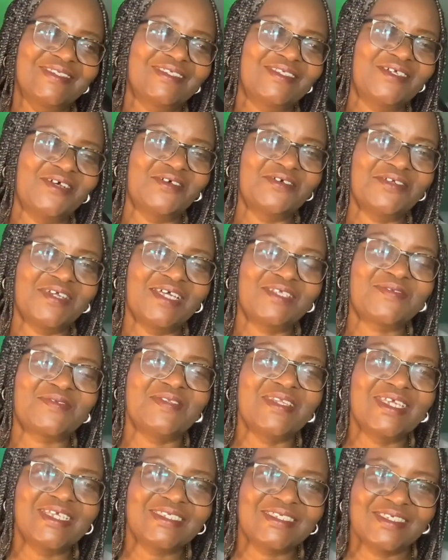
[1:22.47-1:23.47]

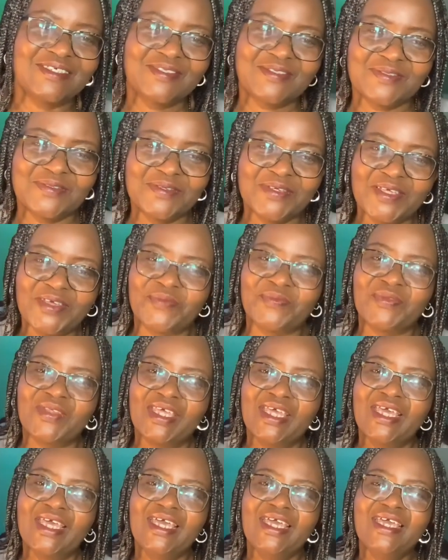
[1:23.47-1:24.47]
Congratulations to him.
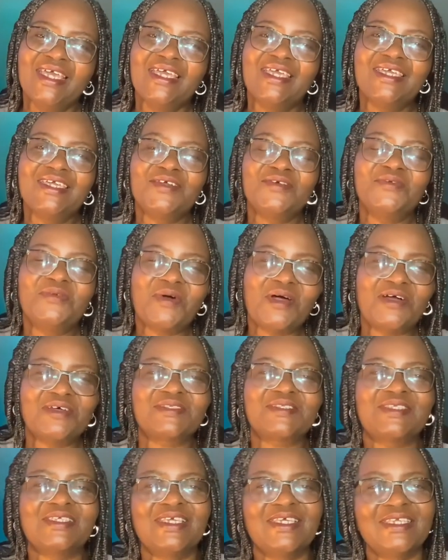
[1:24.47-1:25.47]
He
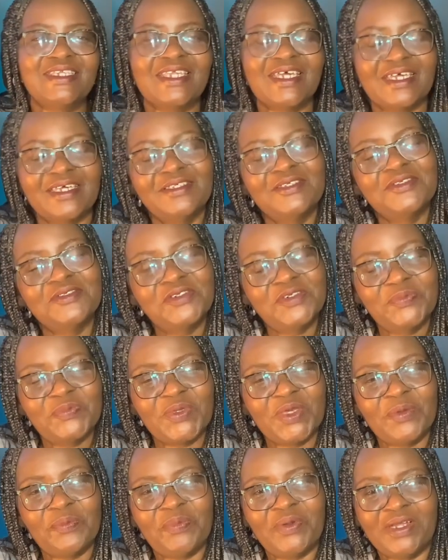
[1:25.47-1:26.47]
was in the
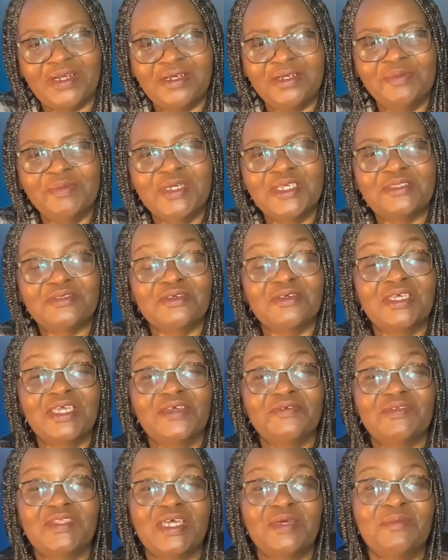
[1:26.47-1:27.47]
European Parliament to
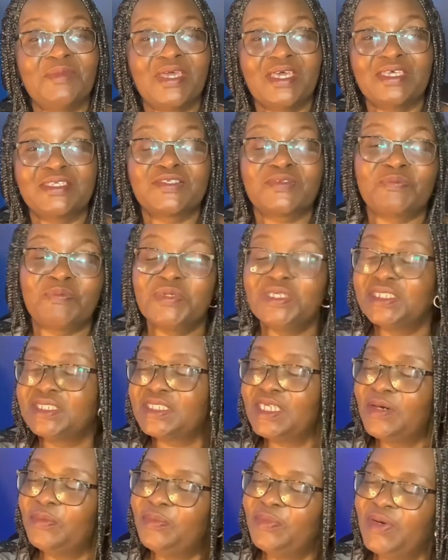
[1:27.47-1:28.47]
give them a speech
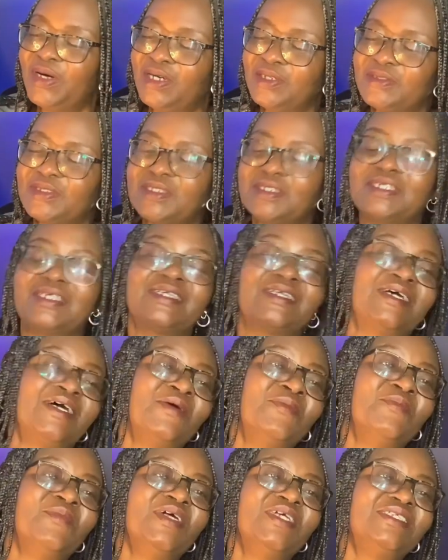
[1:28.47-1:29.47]
about
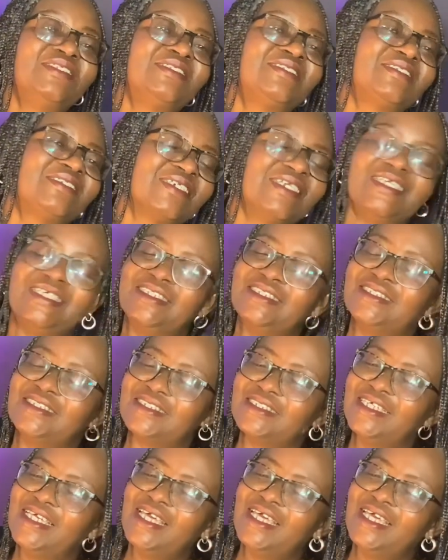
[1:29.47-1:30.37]
climate change.